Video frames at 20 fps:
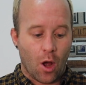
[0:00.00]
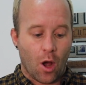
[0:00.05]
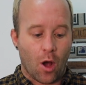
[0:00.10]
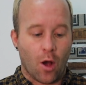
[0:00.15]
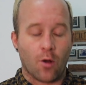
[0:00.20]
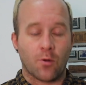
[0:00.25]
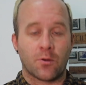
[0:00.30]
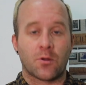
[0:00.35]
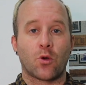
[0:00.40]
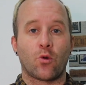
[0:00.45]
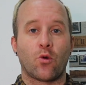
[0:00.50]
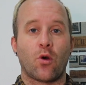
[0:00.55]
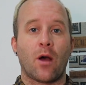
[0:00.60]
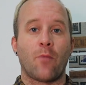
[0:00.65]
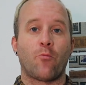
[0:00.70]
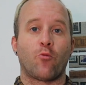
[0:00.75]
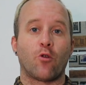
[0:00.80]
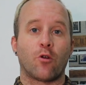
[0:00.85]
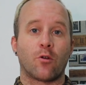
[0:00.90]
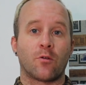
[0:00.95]
Also
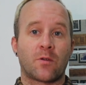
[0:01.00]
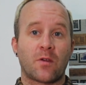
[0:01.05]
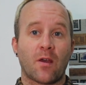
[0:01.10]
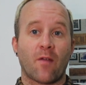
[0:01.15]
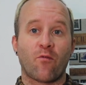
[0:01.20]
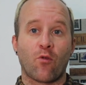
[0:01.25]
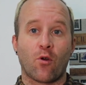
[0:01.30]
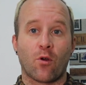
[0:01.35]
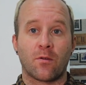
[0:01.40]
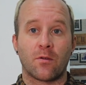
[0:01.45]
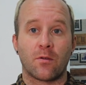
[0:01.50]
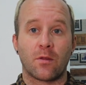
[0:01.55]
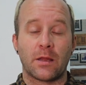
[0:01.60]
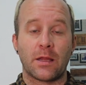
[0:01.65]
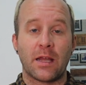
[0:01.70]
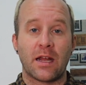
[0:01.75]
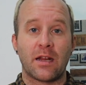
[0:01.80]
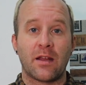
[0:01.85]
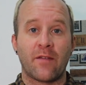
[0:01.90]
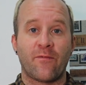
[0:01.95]
up were several
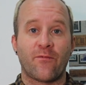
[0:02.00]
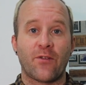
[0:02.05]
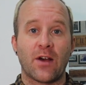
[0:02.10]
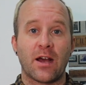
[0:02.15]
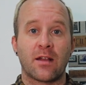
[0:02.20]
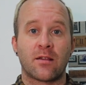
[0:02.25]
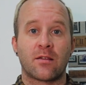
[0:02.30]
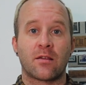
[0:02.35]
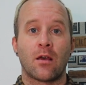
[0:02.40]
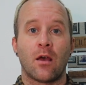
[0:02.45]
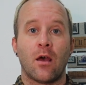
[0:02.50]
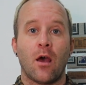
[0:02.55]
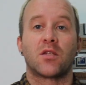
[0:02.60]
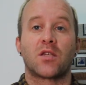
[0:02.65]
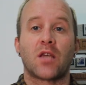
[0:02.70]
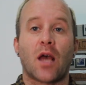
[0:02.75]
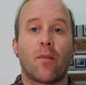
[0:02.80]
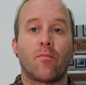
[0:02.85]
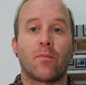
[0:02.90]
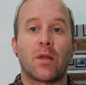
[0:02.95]
lady fights.
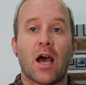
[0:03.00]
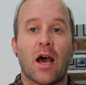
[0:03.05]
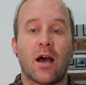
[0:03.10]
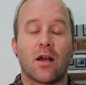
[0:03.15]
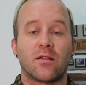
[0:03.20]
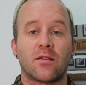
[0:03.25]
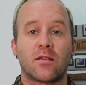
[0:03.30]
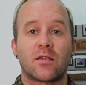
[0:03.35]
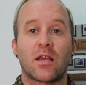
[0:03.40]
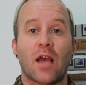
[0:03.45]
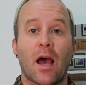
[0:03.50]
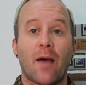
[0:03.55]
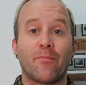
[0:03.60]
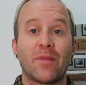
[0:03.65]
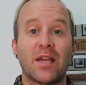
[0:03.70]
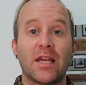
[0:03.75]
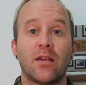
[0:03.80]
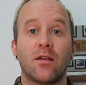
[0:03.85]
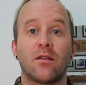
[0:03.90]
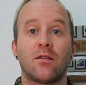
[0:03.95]
Samlat
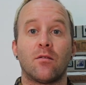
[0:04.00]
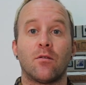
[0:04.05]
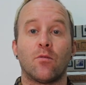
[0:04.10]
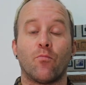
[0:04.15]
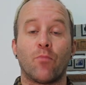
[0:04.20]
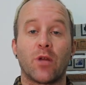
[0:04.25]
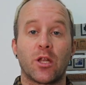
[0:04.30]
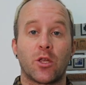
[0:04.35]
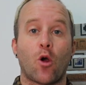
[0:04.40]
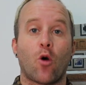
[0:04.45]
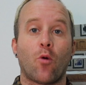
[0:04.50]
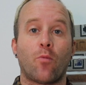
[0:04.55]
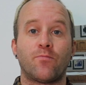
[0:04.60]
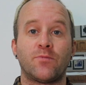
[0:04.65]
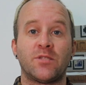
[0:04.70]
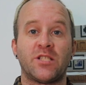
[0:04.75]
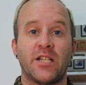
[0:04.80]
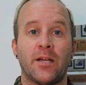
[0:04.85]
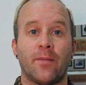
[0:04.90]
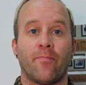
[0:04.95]
Sami
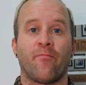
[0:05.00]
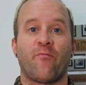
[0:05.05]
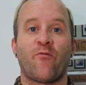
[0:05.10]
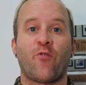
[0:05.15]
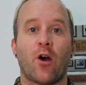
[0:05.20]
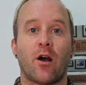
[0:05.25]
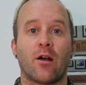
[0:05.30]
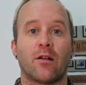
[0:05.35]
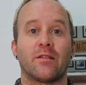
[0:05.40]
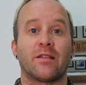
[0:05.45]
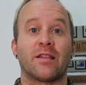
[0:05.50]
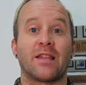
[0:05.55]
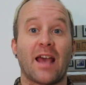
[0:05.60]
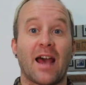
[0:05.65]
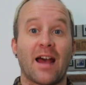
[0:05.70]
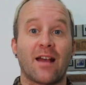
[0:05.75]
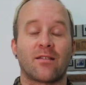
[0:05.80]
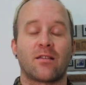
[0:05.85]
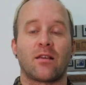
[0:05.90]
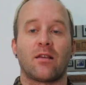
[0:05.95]
Manop Gym fought
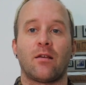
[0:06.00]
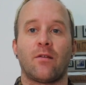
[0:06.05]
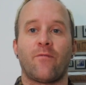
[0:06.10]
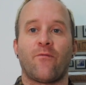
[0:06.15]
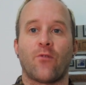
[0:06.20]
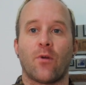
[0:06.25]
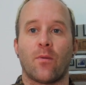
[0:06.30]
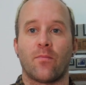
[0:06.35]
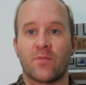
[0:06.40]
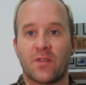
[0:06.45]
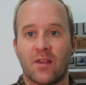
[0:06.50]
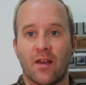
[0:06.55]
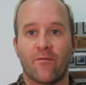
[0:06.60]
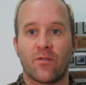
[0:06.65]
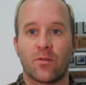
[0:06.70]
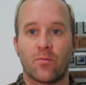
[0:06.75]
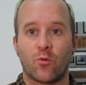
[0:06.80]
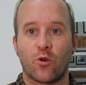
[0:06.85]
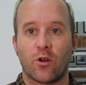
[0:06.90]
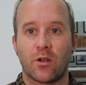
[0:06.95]
Dazzy from
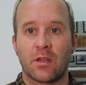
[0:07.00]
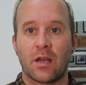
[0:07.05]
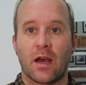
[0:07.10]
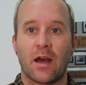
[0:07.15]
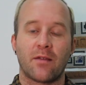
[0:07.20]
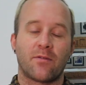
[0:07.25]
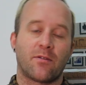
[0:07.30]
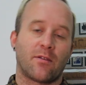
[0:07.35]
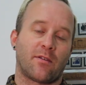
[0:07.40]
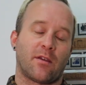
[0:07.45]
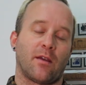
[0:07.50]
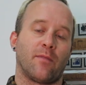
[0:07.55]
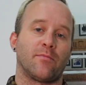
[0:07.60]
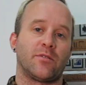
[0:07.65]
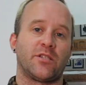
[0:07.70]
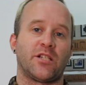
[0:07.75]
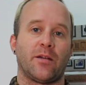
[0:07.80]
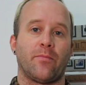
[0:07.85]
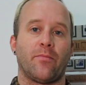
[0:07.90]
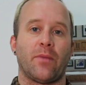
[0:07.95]
7 Muay Thai, the
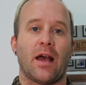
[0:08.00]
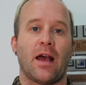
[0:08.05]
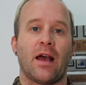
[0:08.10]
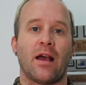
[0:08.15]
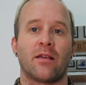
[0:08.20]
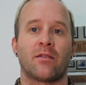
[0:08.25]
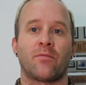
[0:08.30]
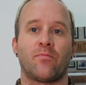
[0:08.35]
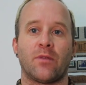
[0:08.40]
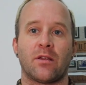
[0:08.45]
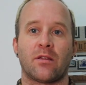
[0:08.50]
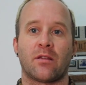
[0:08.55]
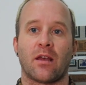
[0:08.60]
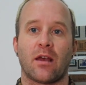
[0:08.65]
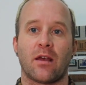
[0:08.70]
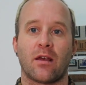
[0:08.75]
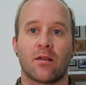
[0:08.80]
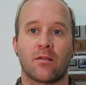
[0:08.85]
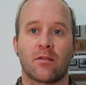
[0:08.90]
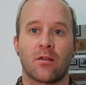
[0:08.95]
same gym as
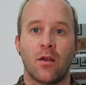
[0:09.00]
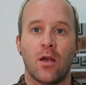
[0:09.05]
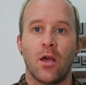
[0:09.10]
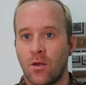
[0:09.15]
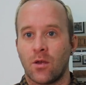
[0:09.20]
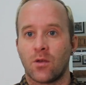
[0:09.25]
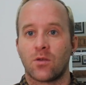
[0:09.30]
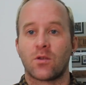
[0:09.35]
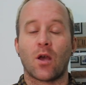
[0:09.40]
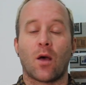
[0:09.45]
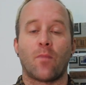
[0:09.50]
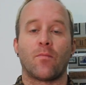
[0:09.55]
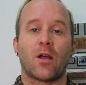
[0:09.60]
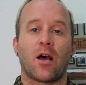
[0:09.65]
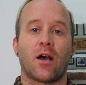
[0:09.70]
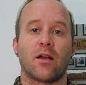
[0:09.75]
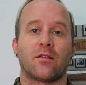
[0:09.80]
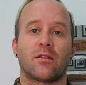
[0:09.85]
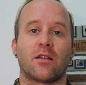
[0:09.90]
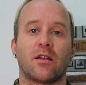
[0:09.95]
Mateus.
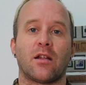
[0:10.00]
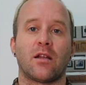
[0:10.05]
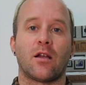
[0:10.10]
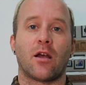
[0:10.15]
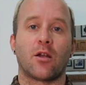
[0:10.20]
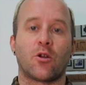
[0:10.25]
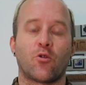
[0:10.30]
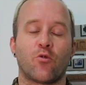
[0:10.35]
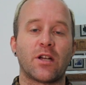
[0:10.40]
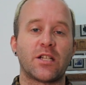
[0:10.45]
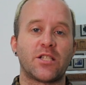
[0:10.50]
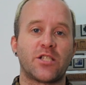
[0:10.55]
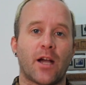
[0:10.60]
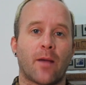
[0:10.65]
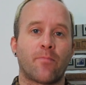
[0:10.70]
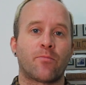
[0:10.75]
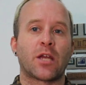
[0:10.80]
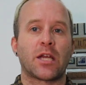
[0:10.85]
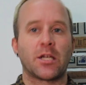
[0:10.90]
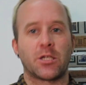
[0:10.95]
Samlat did a great
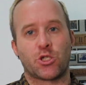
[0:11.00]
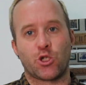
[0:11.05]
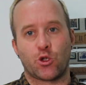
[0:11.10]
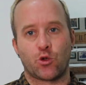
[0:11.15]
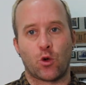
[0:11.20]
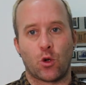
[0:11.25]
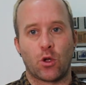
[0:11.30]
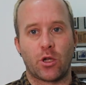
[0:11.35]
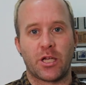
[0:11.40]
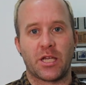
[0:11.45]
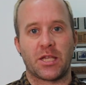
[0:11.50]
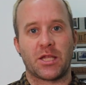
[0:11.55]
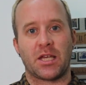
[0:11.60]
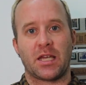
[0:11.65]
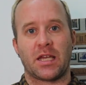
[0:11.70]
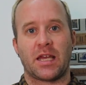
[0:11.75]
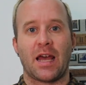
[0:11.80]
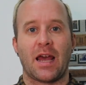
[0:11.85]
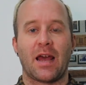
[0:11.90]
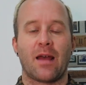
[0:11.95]
job controlling
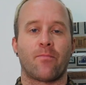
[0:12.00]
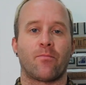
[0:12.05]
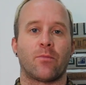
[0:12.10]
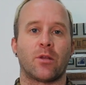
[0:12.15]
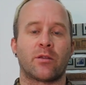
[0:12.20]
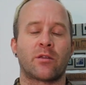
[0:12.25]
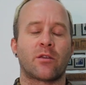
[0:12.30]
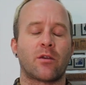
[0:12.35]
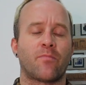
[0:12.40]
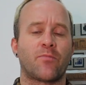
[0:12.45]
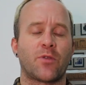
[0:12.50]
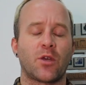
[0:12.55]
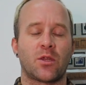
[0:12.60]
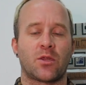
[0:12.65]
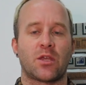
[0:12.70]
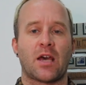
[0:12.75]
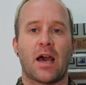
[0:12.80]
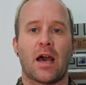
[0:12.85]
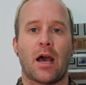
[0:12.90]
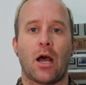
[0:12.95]
the game. It's something
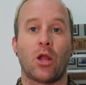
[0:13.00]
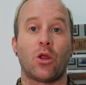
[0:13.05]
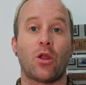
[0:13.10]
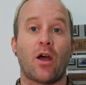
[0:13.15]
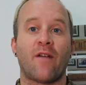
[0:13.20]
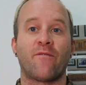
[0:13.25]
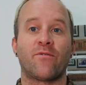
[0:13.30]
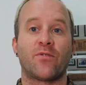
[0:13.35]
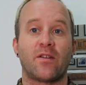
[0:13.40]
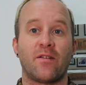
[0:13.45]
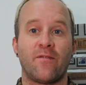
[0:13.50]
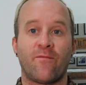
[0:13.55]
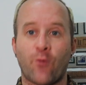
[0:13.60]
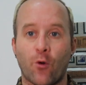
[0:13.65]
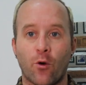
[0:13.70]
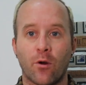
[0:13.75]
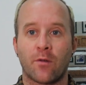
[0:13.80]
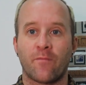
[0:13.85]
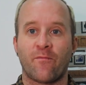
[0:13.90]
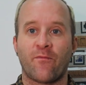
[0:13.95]
that a lot of the
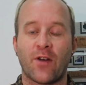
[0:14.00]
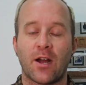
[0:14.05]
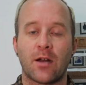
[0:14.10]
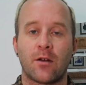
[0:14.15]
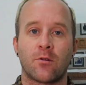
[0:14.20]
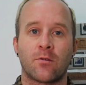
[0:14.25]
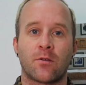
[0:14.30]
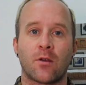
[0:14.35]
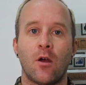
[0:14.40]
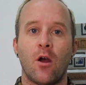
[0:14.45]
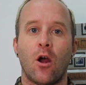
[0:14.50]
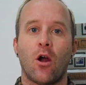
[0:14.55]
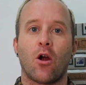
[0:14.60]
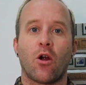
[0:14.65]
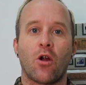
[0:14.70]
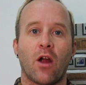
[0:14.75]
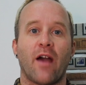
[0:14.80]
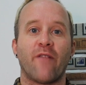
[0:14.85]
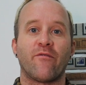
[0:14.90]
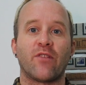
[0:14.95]
foreign fighters
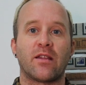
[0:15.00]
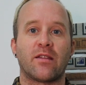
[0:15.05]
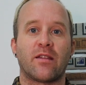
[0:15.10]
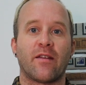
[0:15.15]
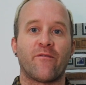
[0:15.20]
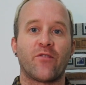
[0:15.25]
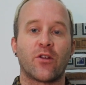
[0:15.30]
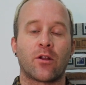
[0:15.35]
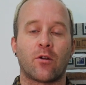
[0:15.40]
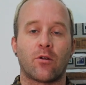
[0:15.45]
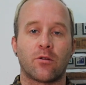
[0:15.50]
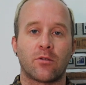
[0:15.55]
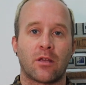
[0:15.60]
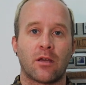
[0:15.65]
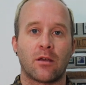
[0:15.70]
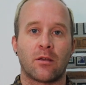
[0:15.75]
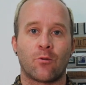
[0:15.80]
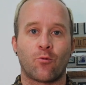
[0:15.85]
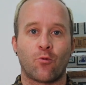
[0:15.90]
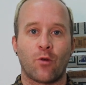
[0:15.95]
are having
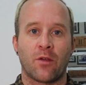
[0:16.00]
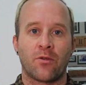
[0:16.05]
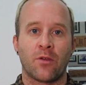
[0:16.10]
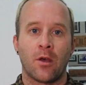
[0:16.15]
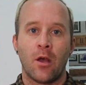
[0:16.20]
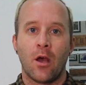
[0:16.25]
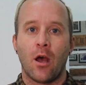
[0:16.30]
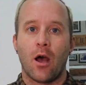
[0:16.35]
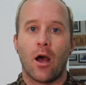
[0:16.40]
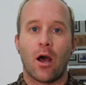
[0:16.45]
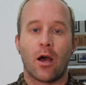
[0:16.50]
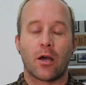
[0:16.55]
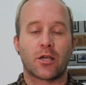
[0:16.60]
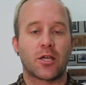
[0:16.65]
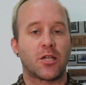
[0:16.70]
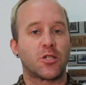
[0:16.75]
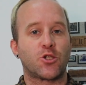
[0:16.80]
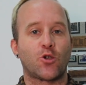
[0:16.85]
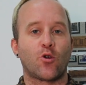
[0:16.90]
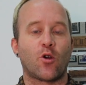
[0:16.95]
difficulties with.
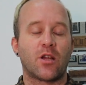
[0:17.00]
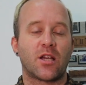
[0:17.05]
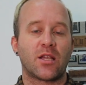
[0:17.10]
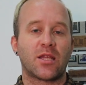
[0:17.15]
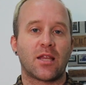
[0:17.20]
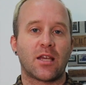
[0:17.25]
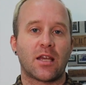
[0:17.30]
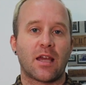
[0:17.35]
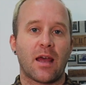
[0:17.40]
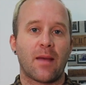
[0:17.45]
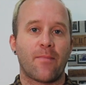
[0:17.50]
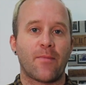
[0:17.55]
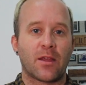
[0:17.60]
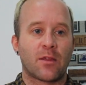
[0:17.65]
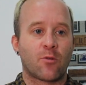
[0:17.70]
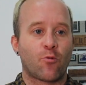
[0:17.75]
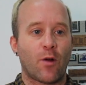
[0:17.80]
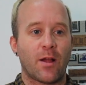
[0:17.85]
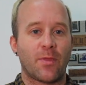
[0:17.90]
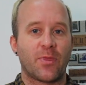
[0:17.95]
Controlling the game
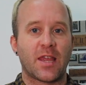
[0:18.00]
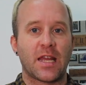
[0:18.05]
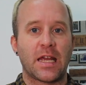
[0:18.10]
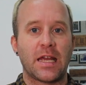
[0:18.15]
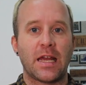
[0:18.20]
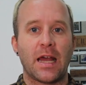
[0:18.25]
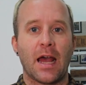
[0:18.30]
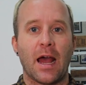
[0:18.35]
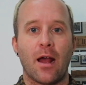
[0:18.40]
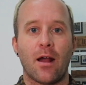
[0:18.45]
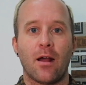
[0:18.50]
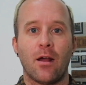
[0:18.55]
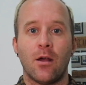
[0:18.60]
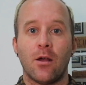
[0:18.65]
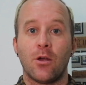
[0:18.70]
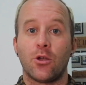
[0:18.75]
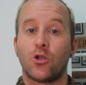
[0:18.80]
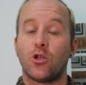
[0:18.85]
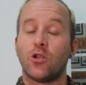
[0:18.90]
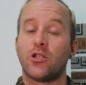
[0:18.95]
is when the
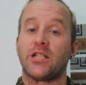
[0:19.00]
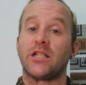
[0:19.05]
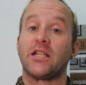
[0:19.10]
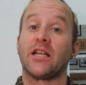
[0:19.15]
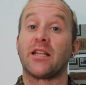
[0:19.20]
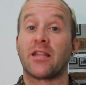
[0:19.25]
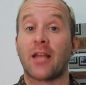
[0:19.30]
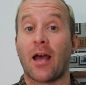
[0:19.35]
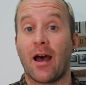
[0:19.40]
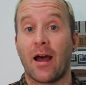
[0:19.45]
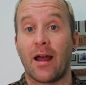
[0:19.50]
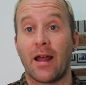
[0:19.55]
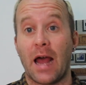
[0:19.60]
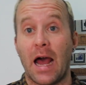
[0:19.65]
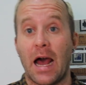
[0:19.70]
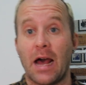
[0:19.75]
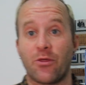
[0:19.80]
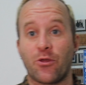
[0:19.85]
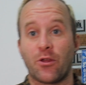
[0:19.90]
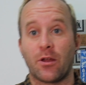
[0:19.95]
usually Thai
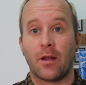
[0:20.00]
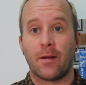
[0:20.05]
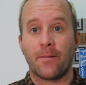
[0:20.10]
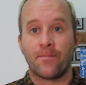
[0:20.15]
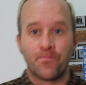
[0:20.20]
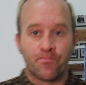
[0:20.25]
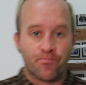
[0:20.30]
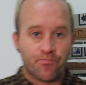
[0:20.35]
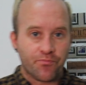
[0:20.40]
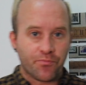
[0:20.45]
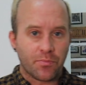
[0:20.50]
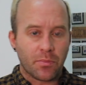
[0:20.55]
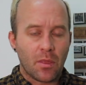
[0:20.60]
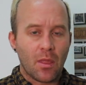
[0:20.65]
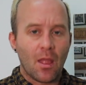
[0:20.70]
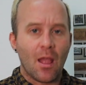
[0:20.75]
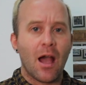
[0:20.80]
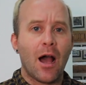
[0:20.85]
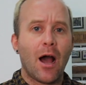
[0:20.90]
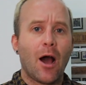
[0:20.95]
athlete
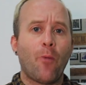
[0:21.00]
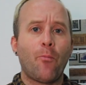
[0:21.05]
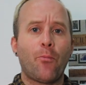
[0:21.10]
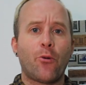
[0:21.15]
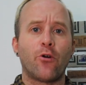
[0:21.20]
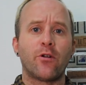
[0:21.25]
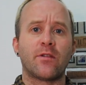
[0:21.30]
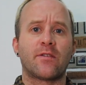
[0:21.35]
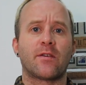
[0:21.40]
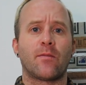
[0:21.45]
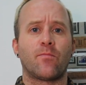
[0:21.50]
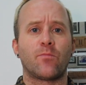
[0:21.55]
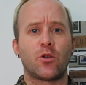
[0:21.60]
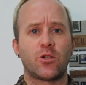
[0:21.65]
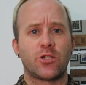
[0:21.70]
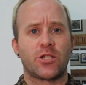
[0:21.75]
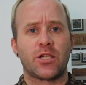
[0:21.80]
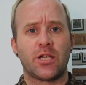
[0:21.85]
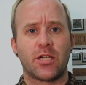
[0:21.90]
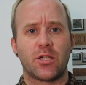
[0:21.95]
outpoints them,
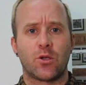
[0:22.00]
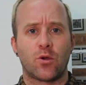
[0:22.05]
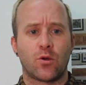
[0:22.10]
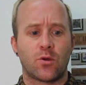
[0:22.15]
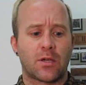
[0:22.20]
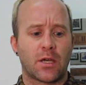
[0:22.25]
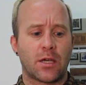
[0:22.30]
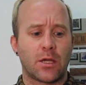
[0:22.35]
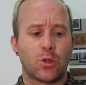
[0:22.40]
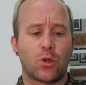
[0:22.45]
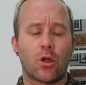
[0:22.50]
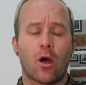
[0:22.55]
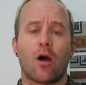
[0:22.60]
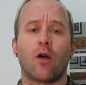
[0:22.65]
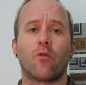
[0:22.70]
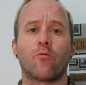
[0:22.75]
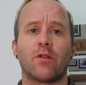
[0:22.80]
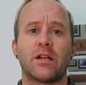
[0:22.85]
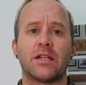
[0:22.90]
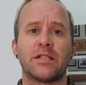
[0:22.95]
usually using
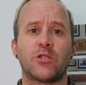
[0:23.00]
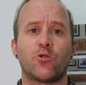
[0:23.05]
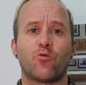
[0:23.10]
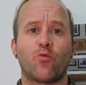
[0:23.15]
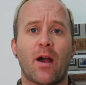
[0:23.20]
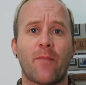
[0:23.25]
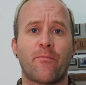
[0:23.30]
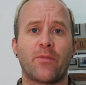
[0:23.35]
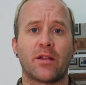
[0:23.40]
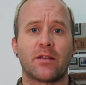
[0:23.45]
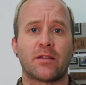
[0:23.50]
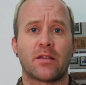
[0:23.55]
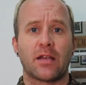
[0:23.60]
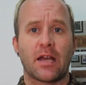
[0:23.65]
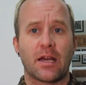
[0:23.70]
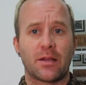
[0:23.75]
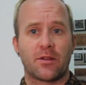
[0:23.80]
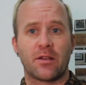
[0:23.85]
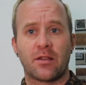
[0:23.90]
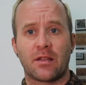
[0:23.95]
long-range weapons
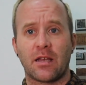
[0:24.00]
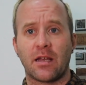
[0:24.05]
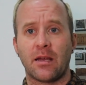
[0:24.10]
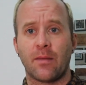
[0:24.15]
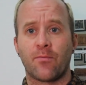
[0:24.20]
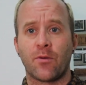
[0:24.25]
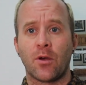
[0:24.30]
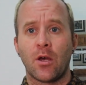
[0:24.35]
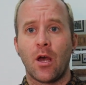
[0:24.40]
like the teep